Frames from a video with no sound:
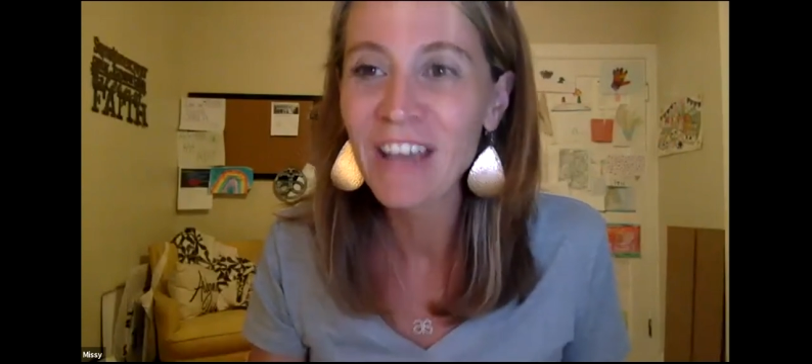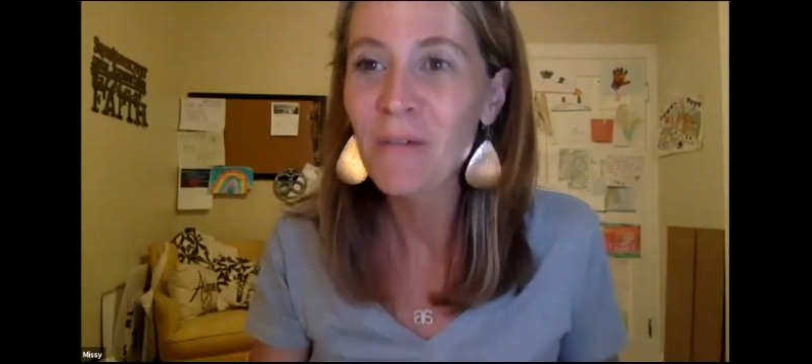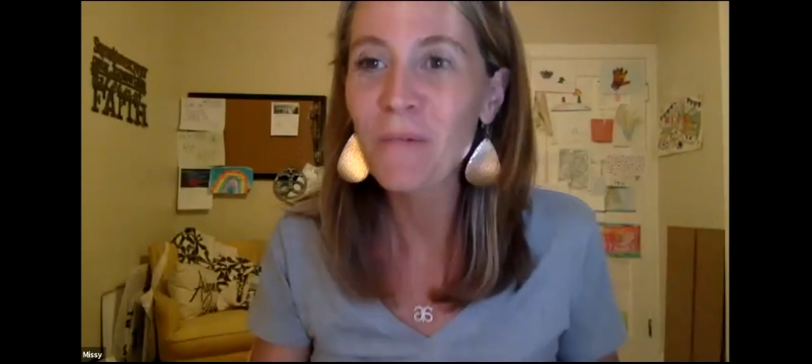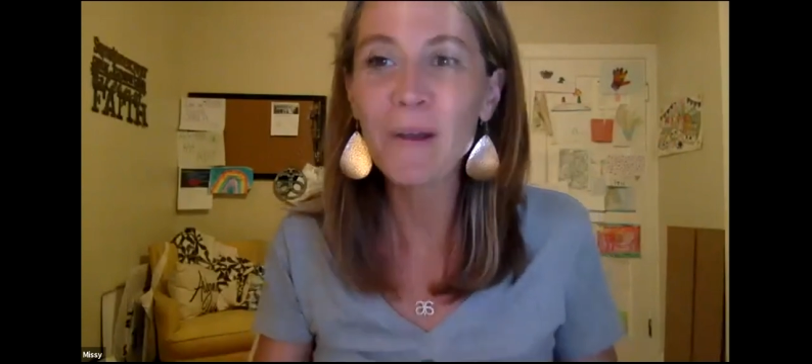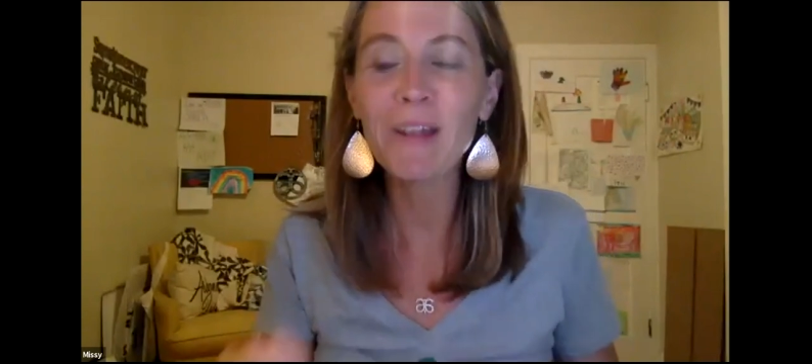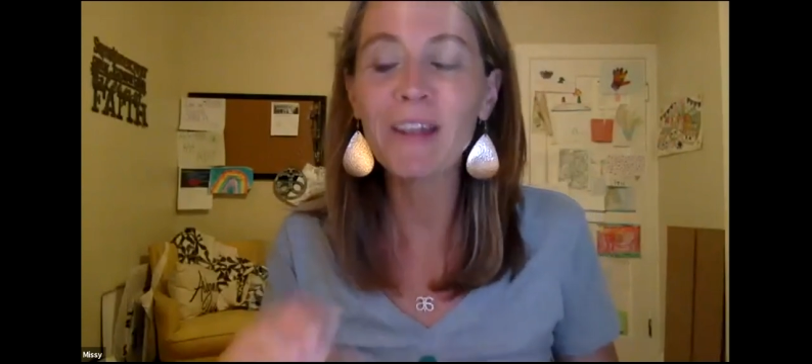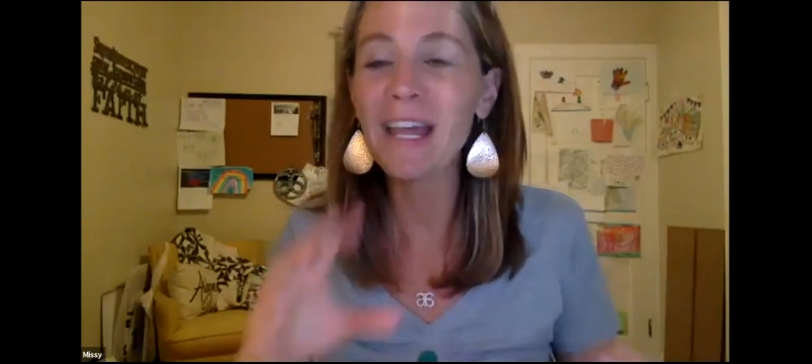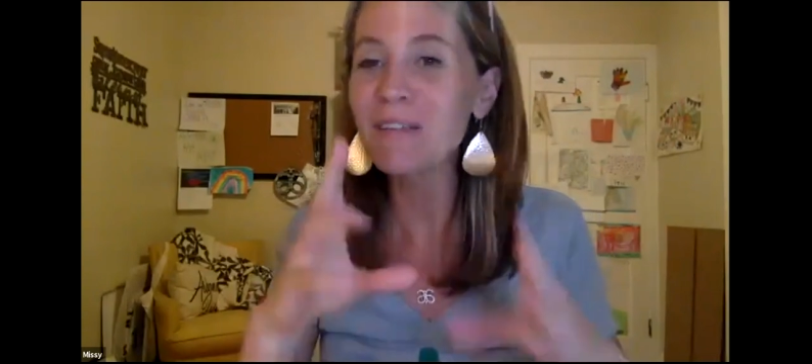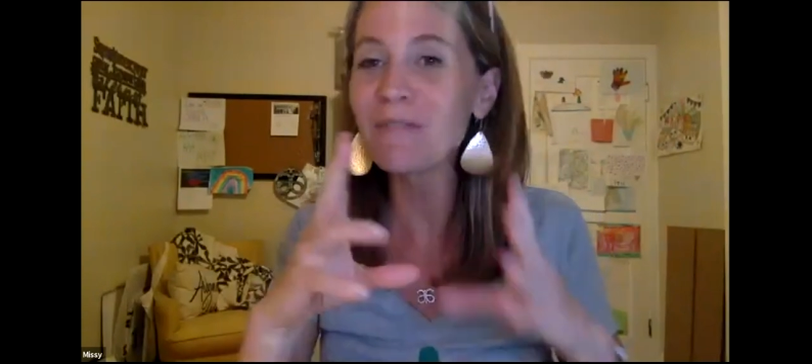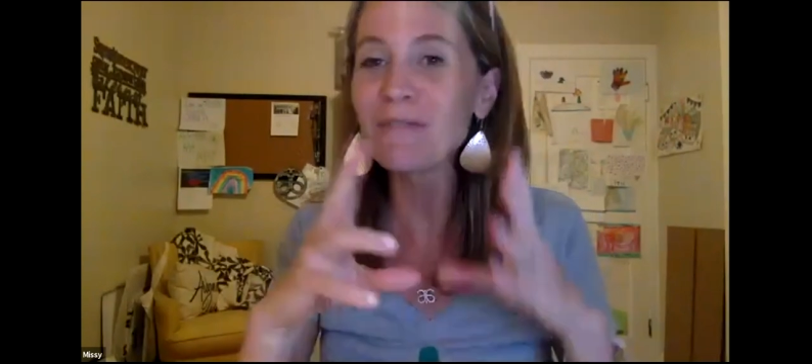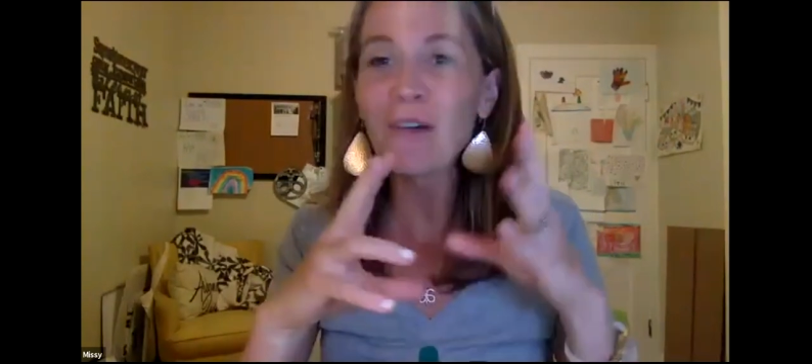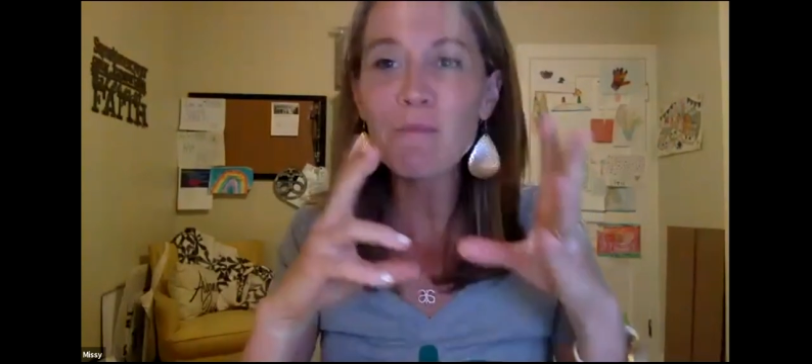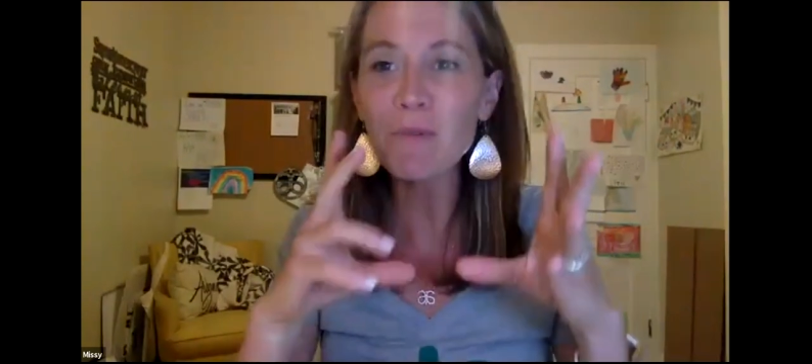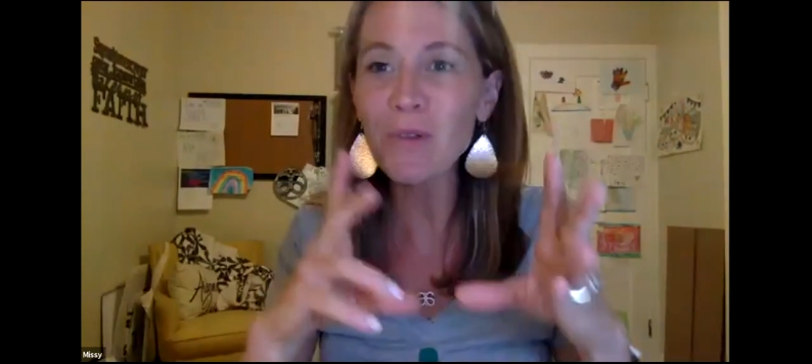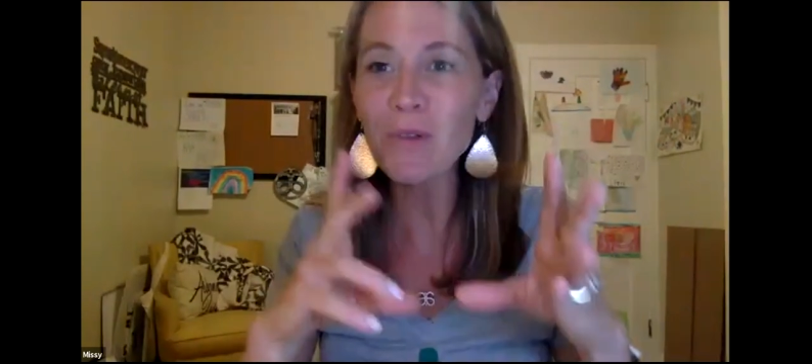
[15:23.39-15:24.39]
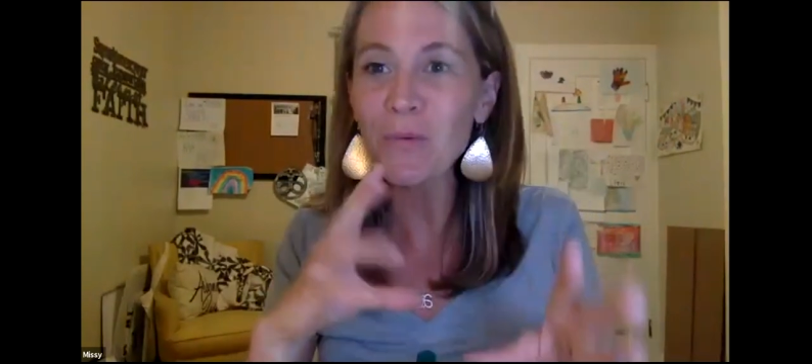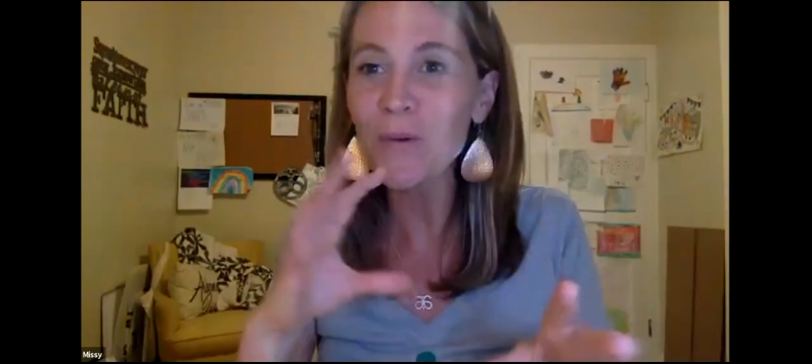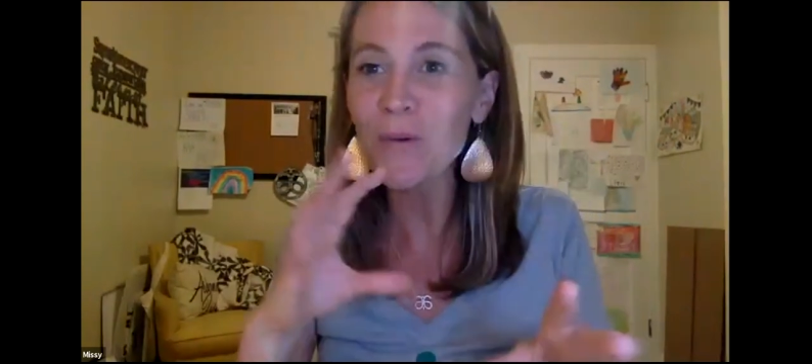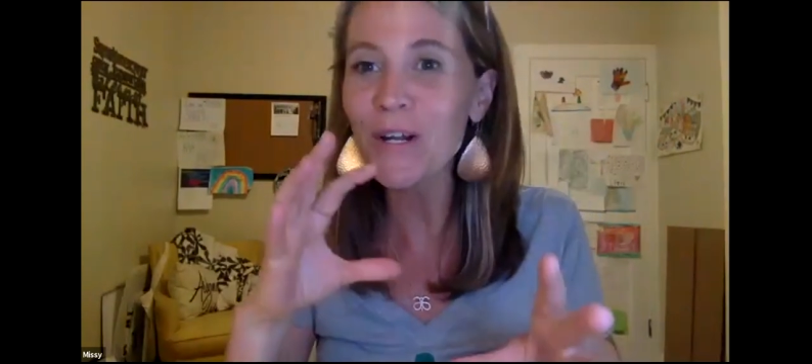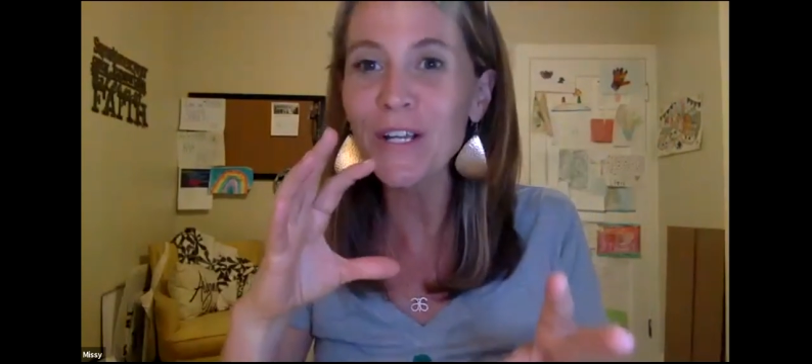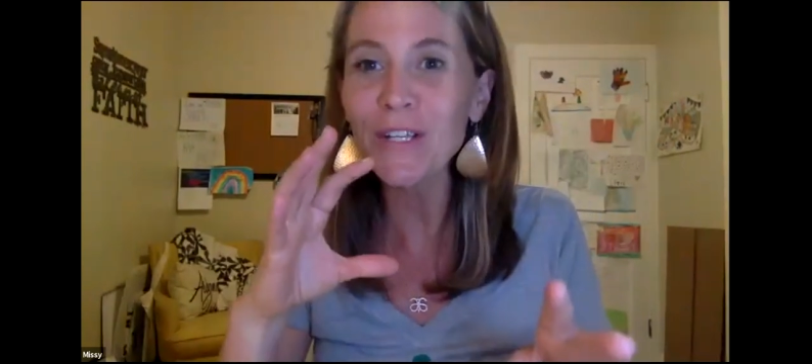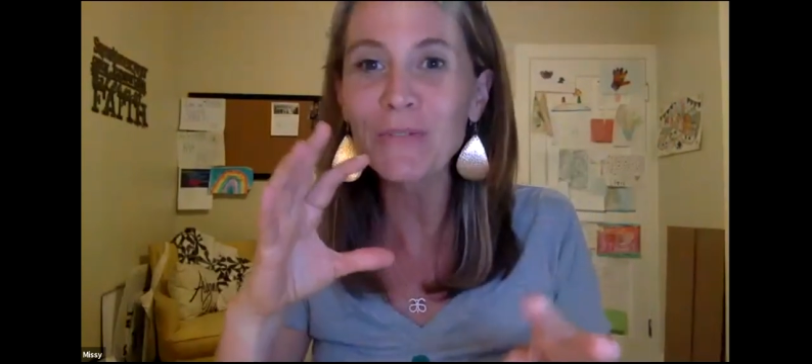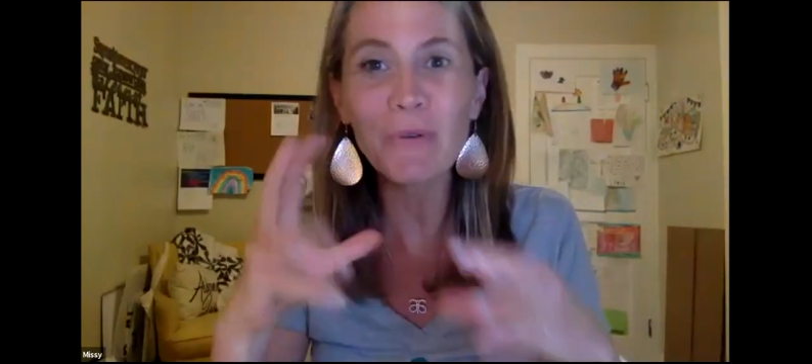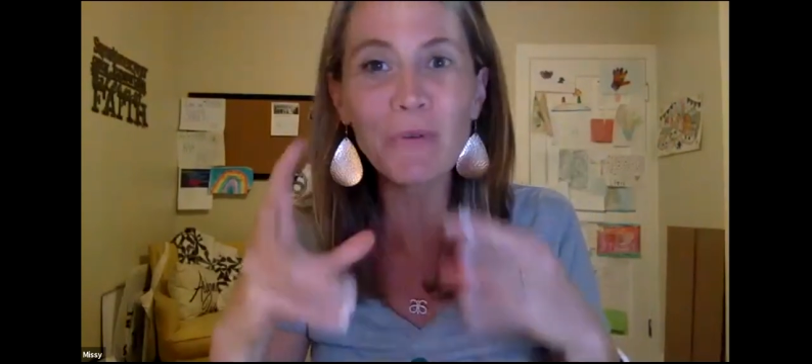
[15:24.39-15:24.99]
We'd like fumble the words.